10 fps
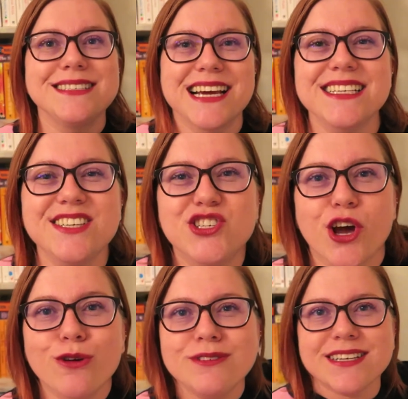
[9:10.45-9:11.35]
Daisy
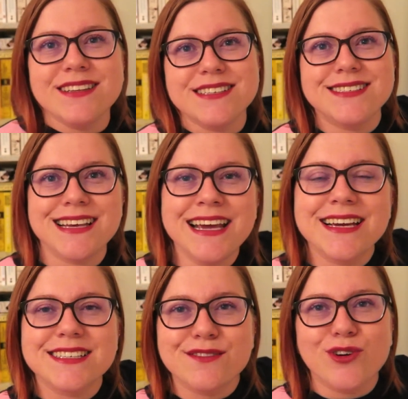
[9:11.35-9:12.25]
Jones and the
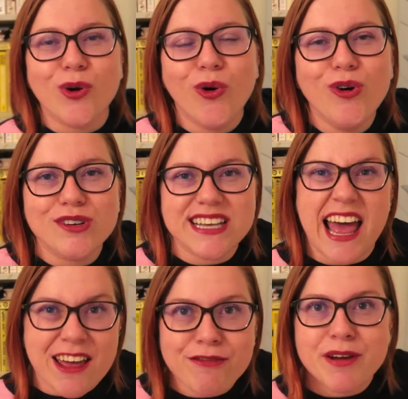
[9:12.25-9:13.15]
Six, of course.
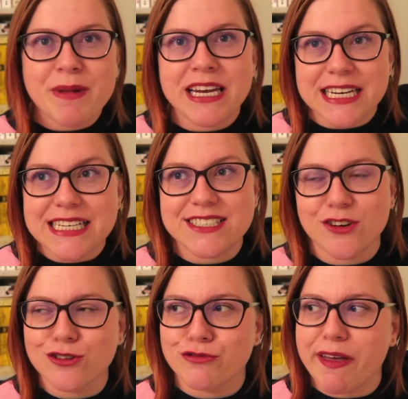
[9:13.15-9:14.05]
Every man and his
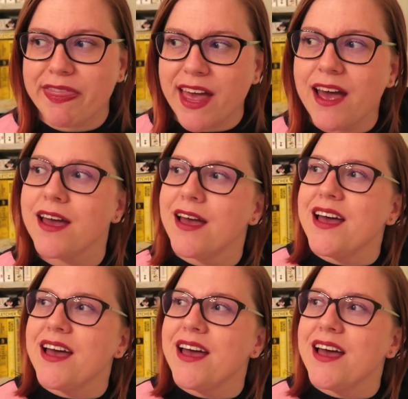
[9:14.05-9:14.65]
dog's read that.